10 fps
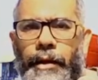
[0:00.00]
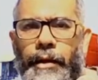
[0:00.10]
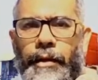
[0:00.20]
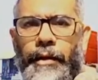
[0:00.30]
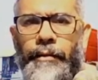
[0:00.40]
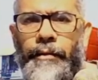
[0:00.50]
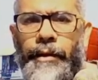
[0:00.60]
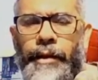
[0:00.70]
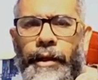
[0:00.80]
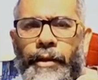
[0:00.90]
when
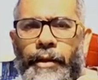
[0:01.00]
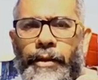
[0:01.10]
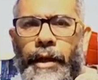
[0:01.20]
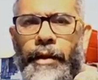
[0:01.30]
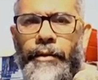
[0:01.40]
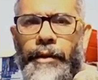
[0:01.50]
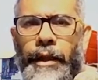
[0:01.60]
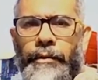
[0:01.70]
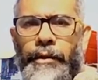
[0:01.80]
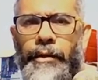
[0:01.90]
they go down, they
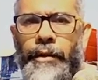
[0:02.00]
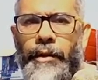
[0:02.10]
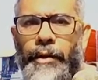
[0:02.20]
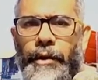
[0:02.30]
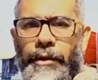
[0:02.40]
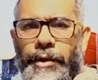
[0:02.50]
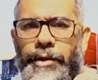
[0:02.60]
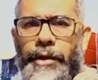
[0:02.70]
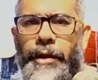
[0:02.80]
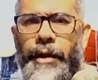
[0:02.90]
will just
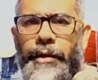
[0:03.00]
create the